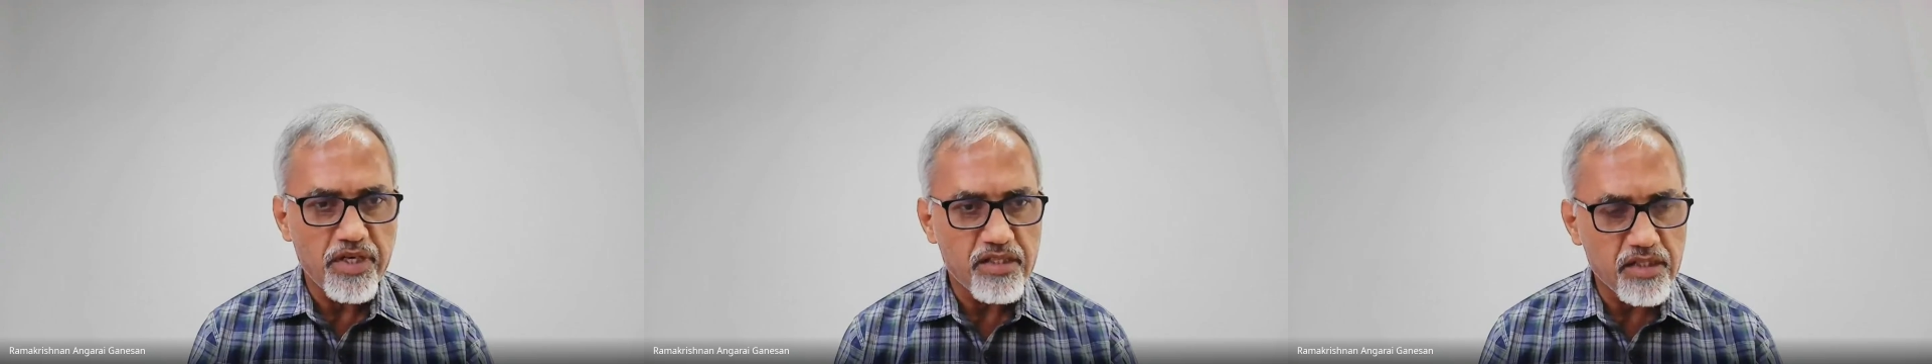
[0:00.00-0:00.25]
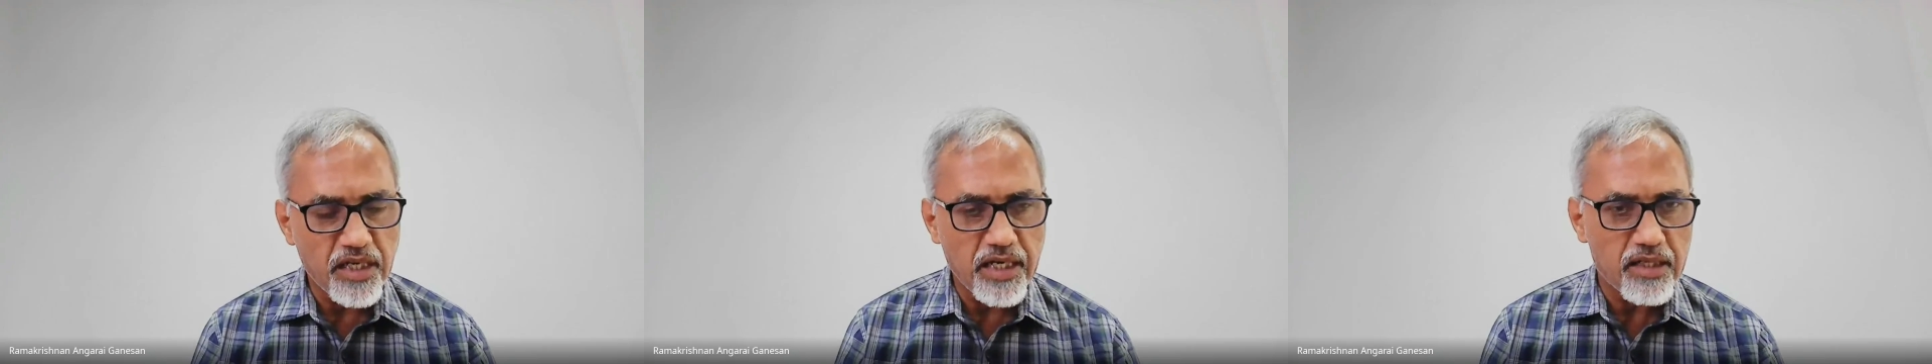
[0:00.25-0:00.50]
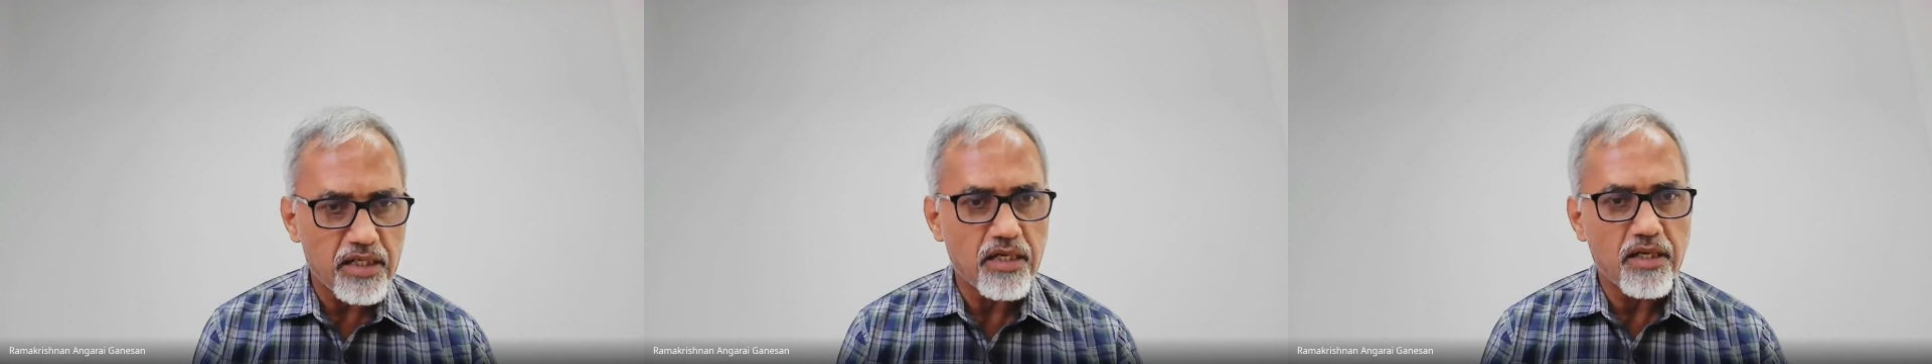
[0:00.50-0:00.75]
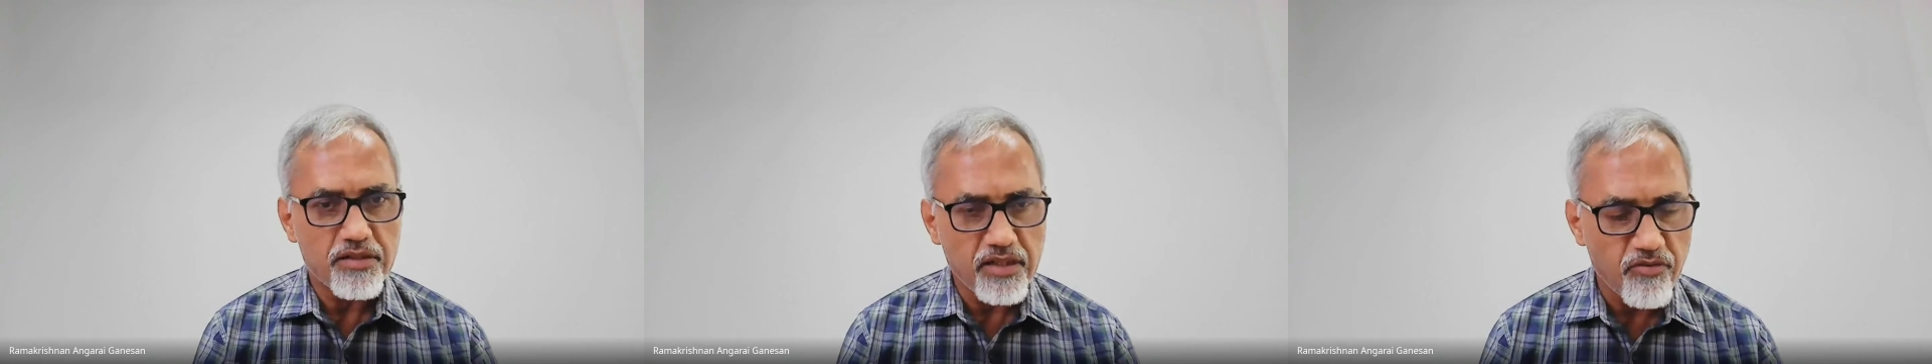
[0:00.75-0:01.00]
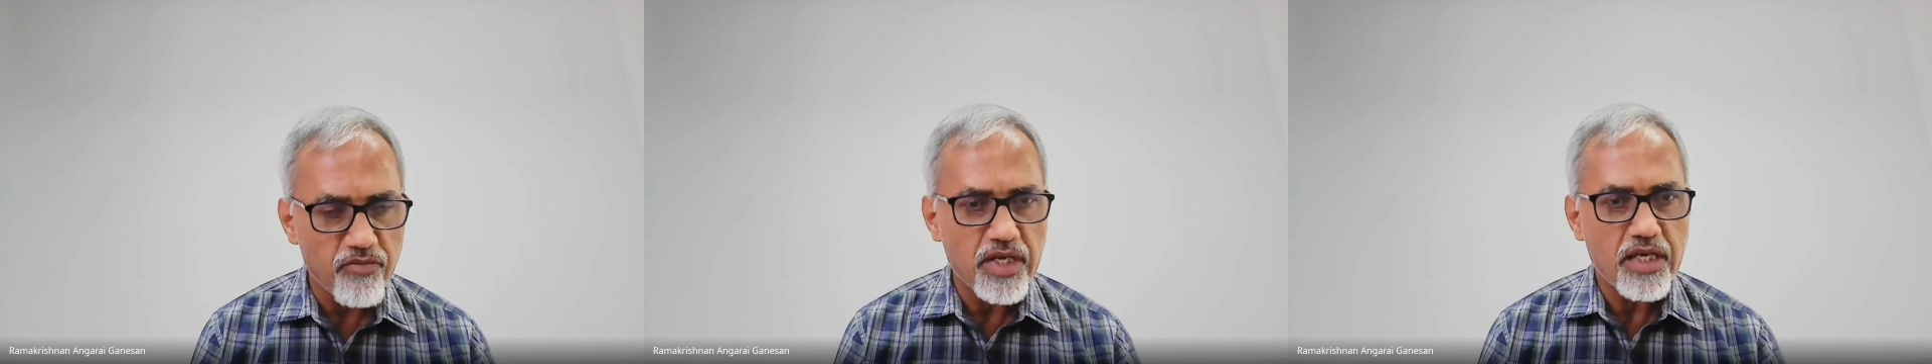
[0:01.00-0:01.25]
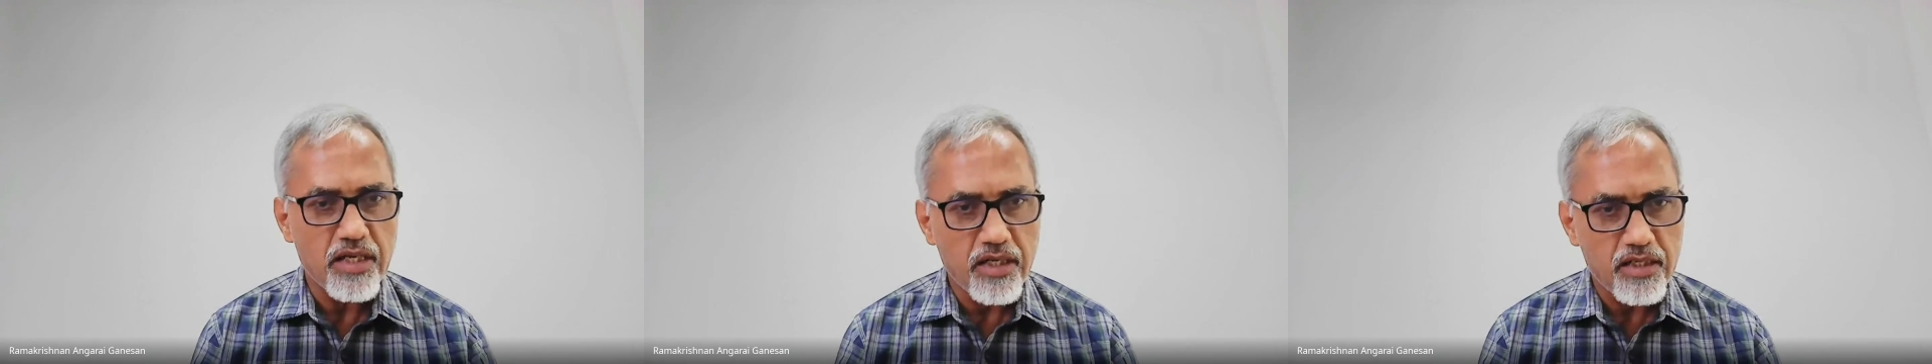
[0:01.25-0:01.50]
is connected some
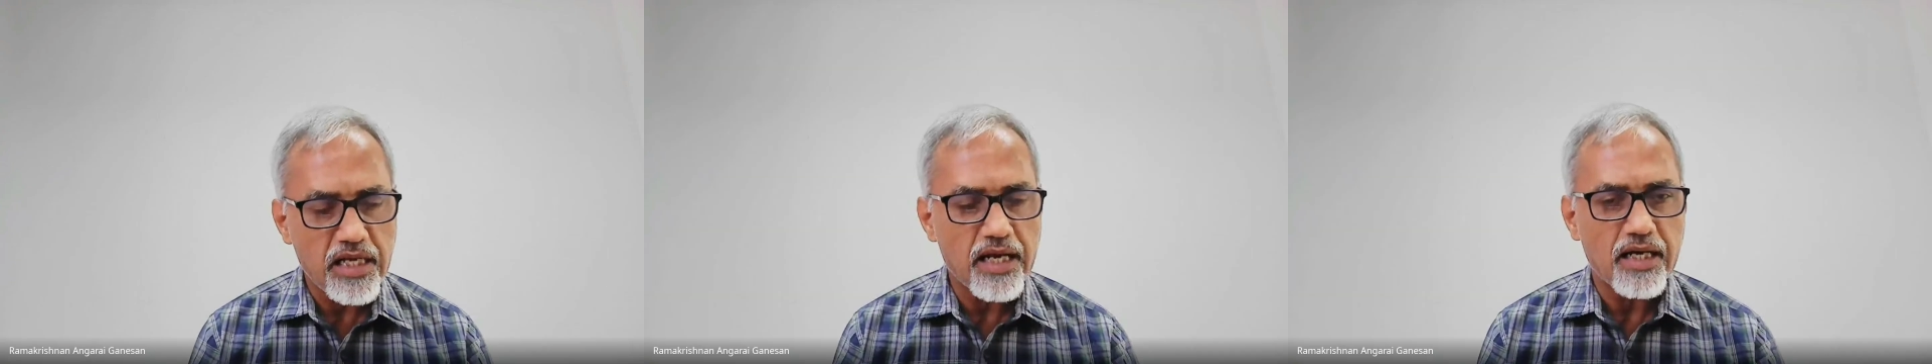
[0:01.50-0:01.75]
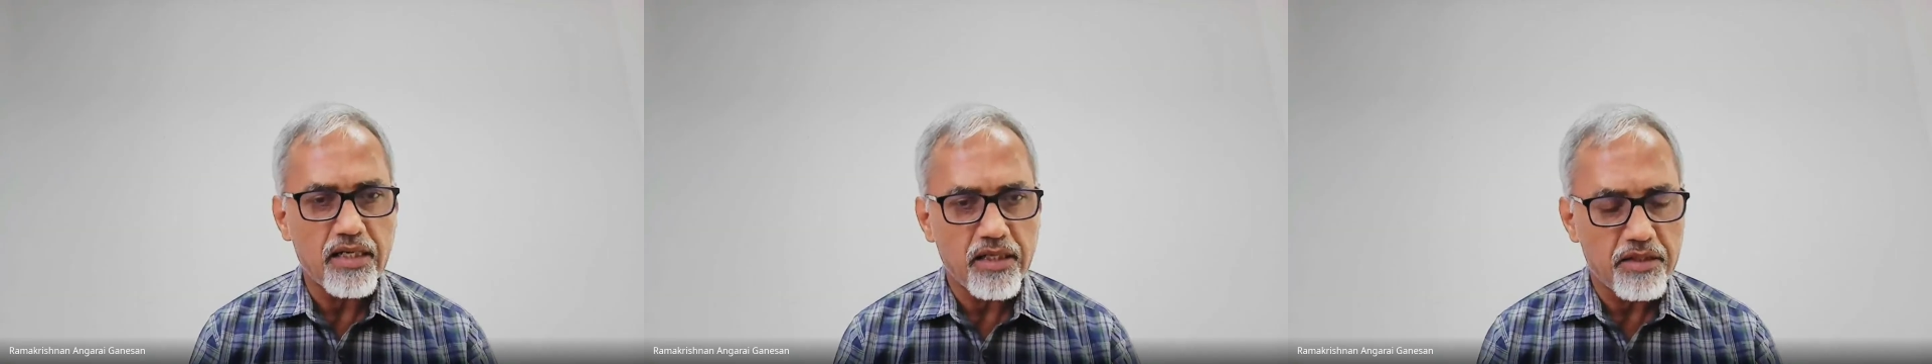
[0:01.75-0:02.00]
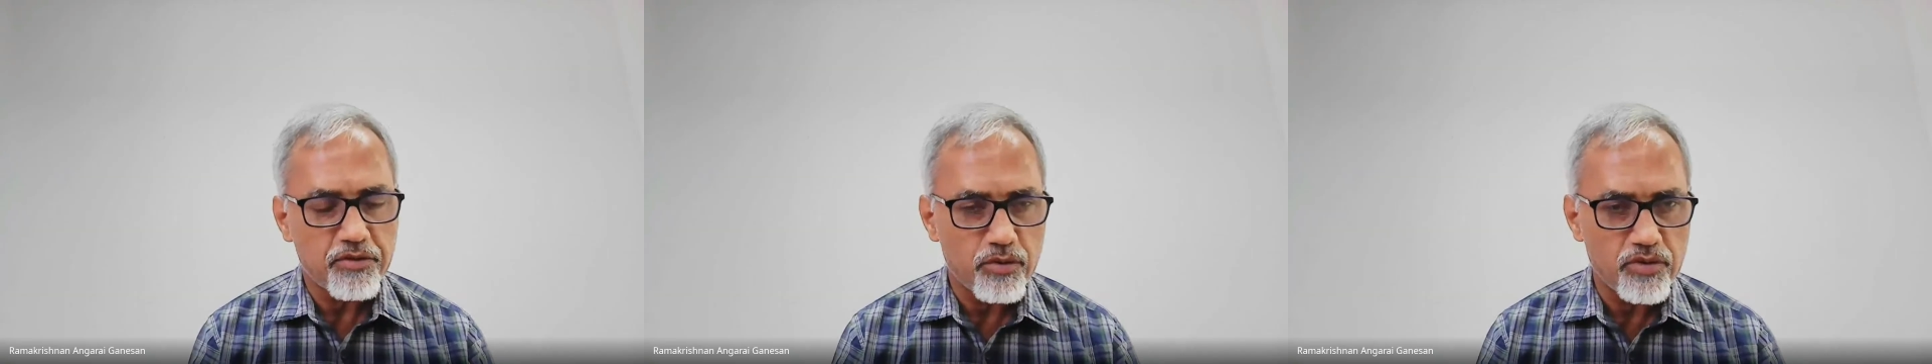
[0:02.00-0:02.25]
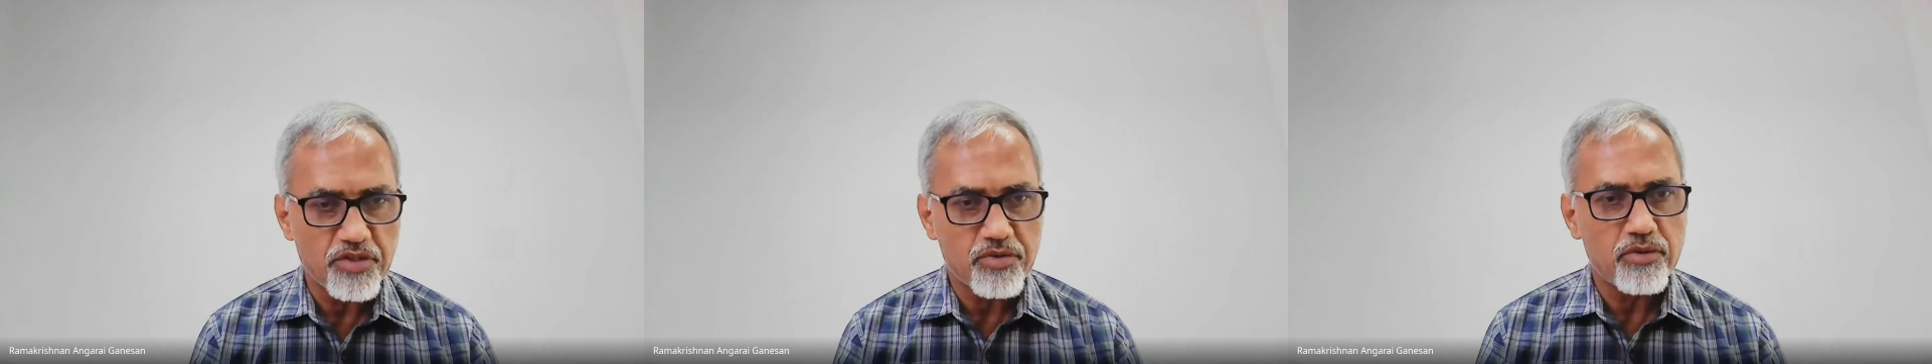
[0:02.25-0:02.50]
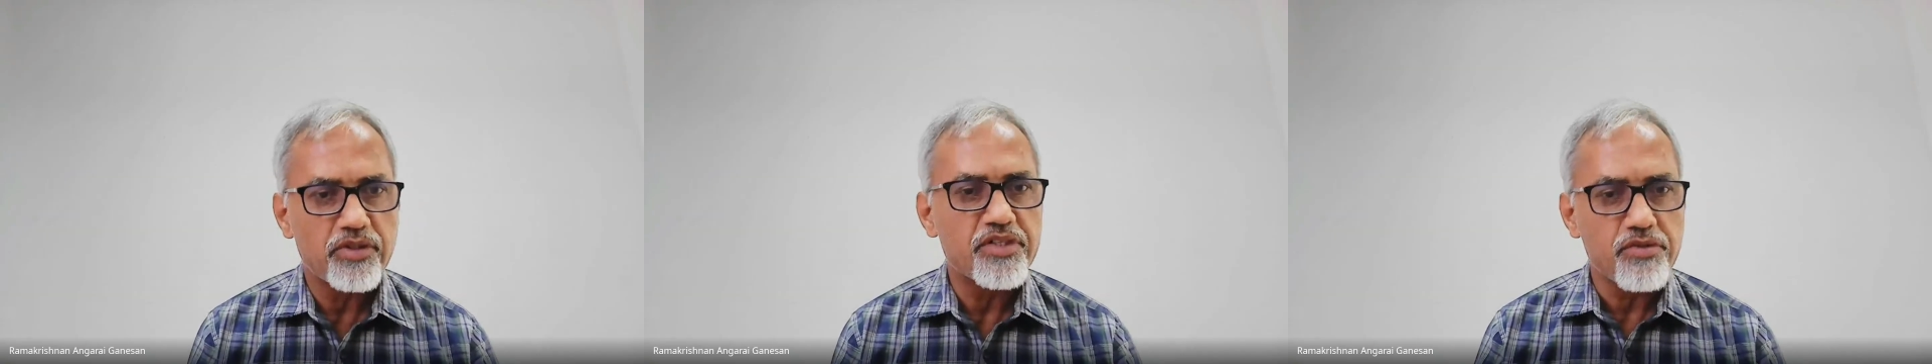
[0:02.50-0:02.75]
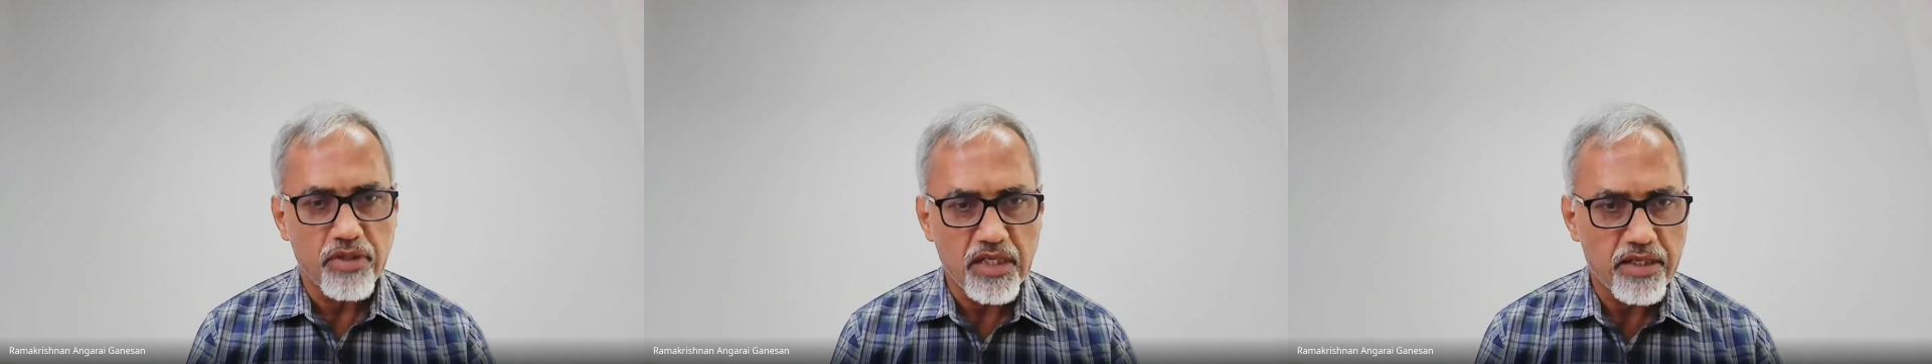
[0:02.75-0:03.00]
way direct to the
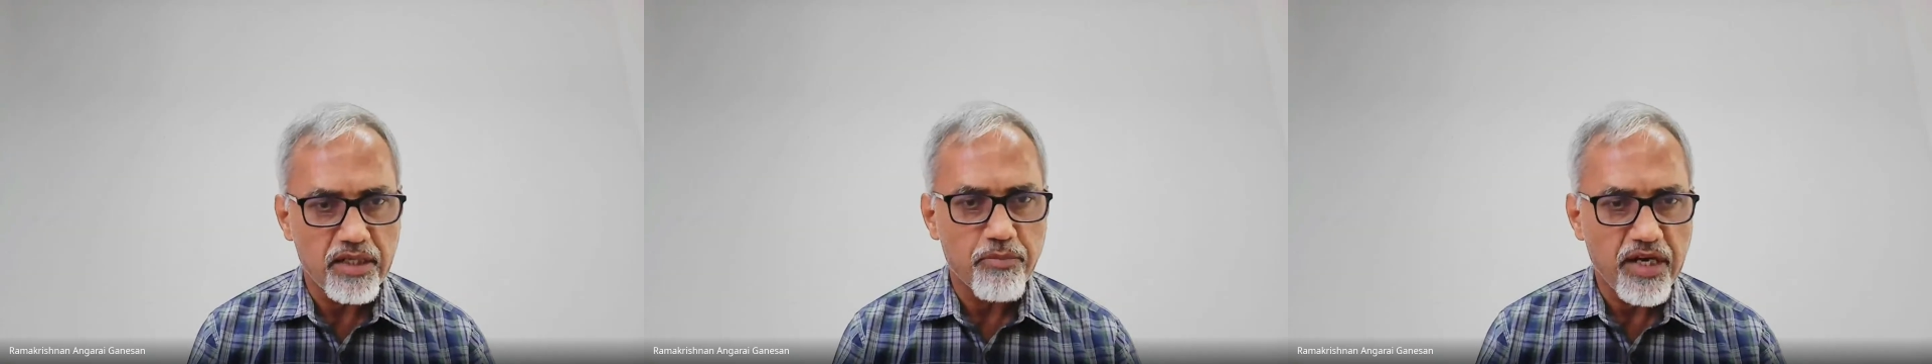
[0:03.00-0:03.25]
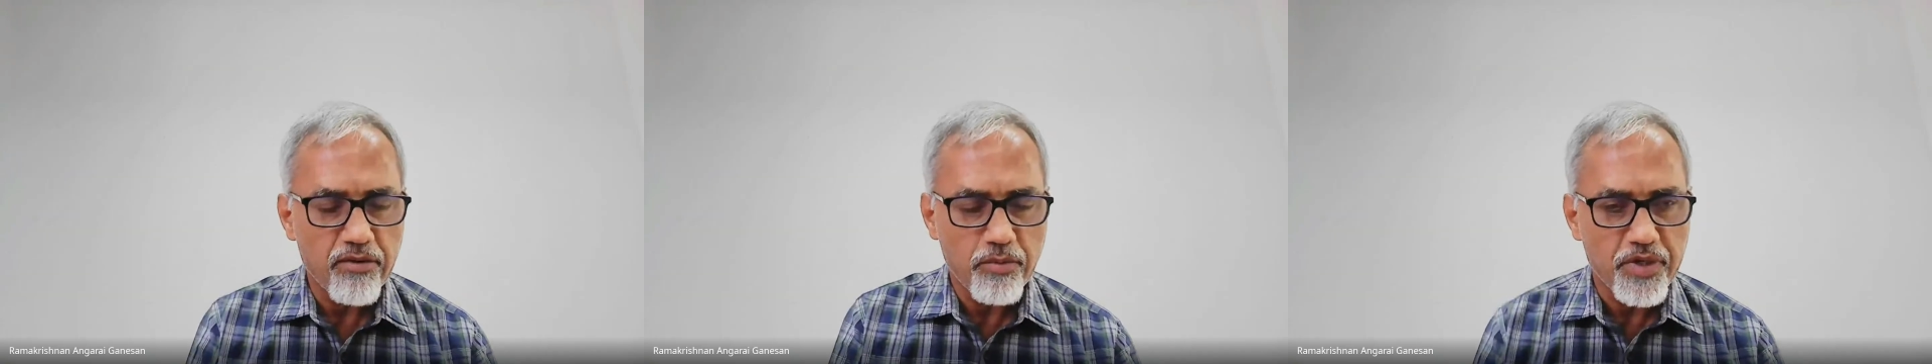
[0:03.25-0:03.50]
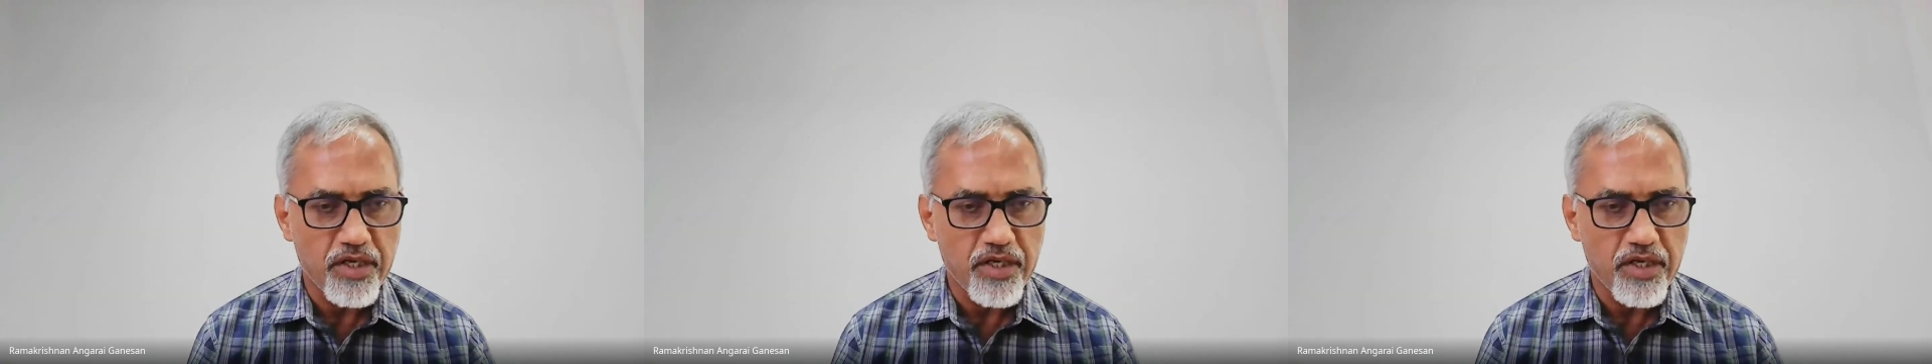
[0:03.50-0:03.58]
students only, in my opinion.